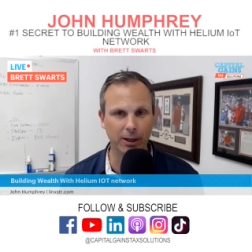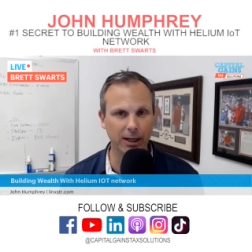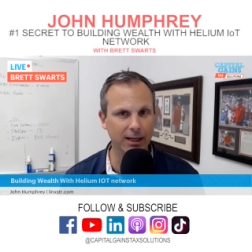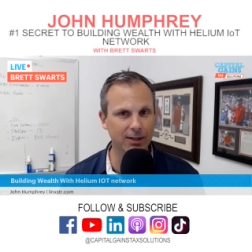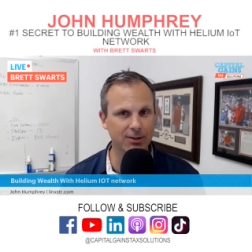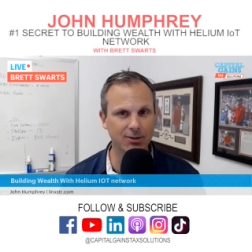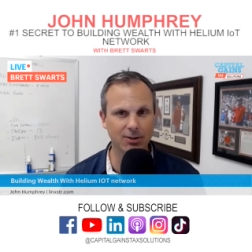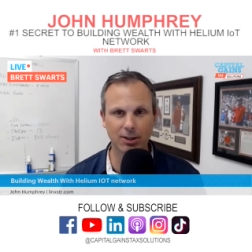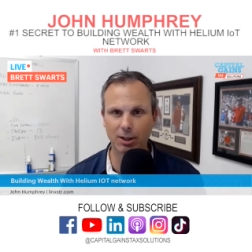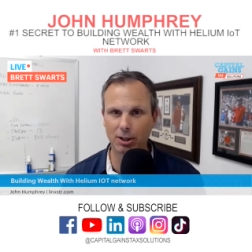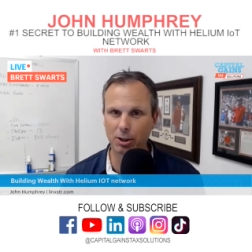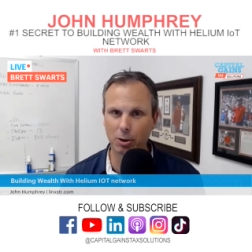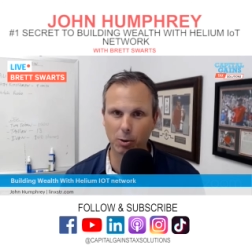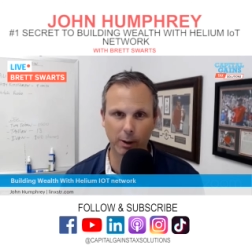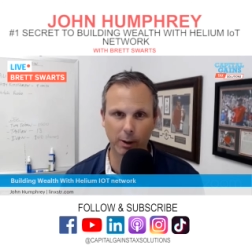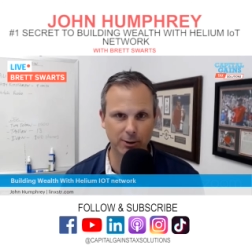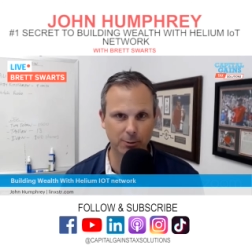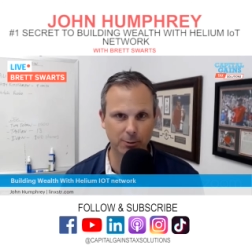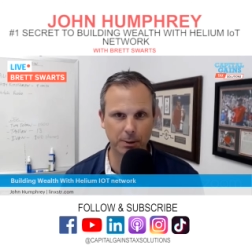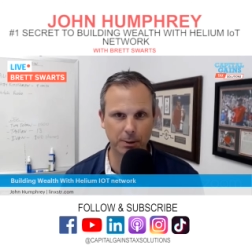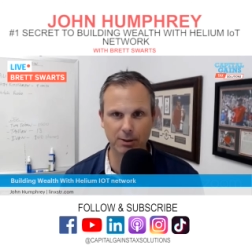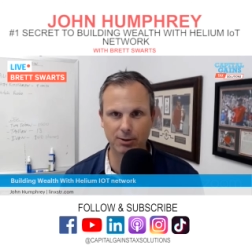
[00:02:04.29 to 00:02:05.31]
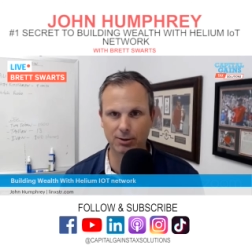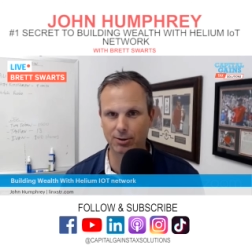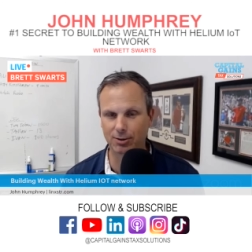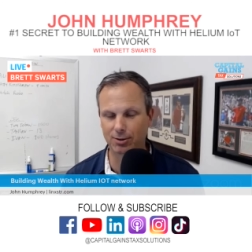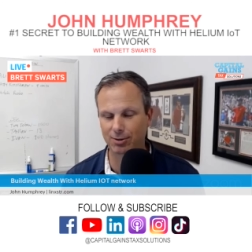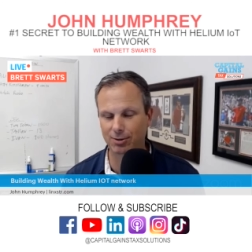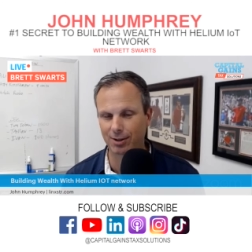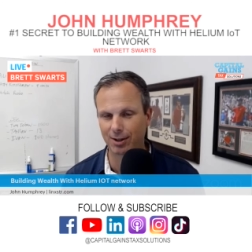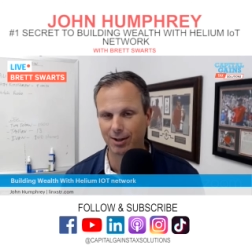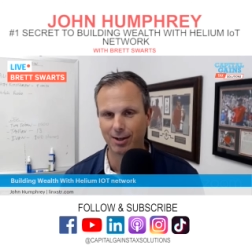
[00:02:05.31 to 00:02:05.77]
It isn't a US
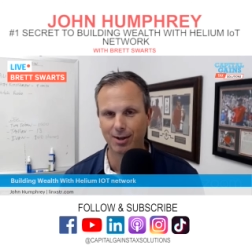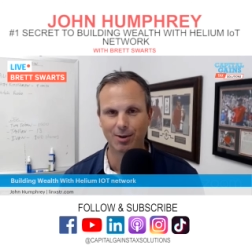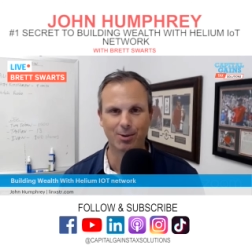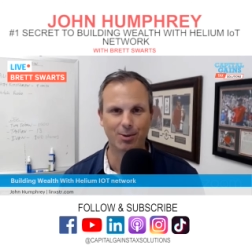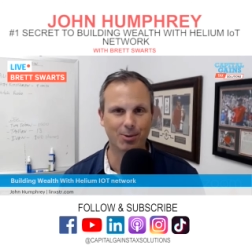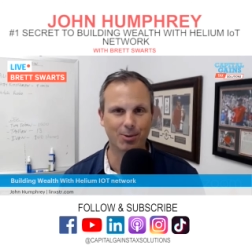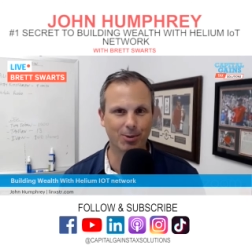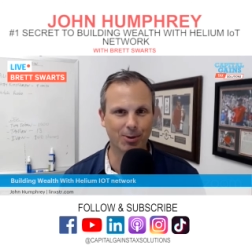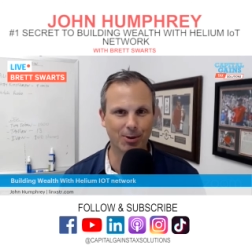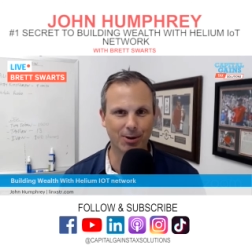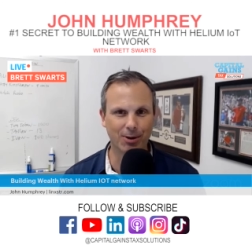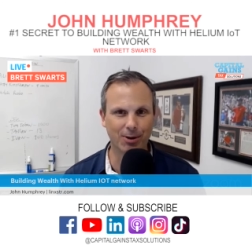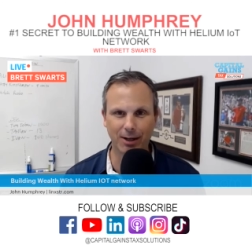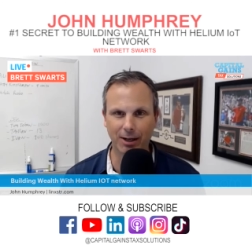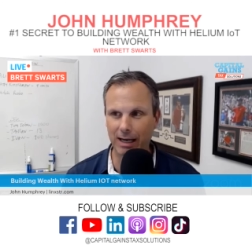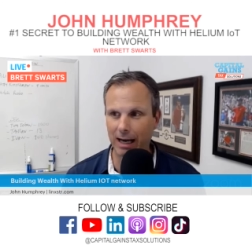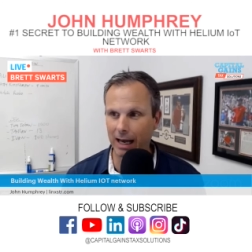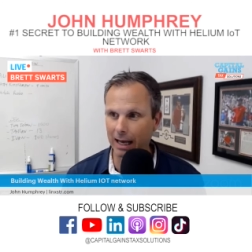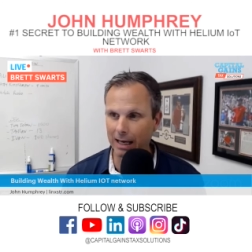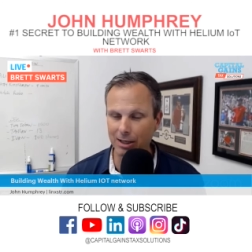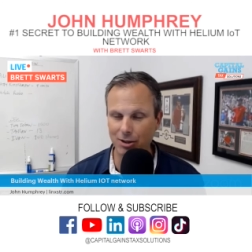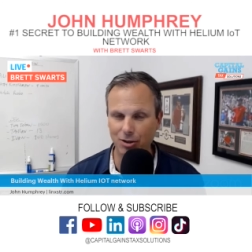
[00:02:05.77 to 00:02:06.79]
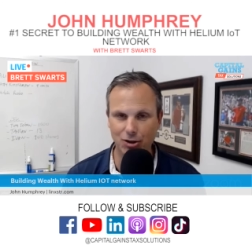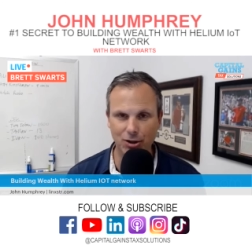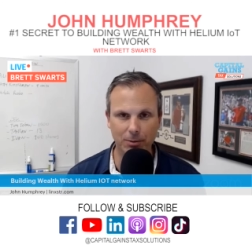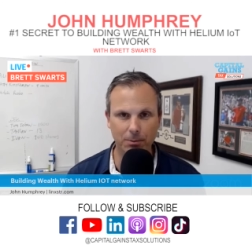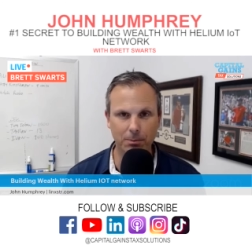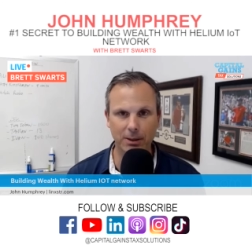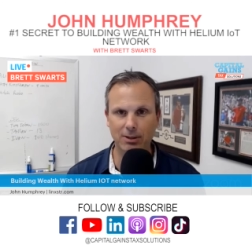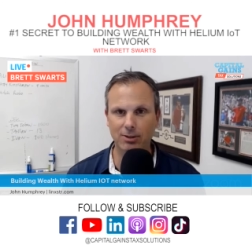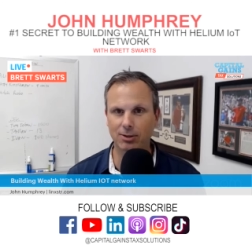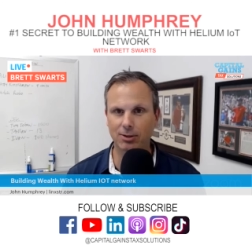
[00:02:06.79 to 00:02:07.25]
business or an
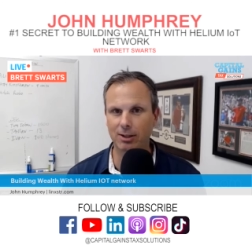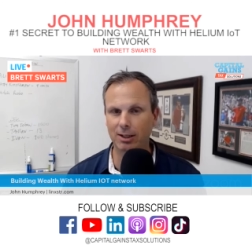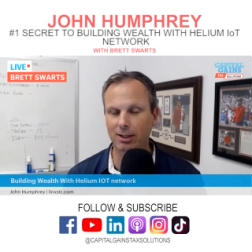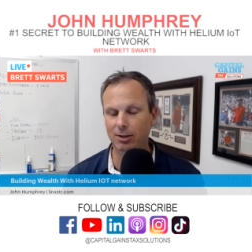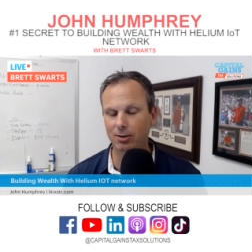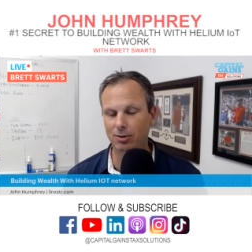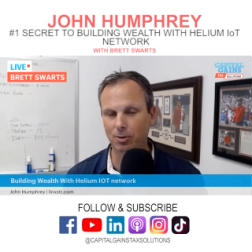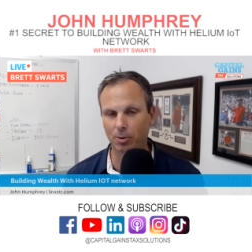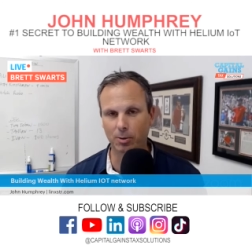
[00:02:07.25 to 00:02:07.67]
Asian business,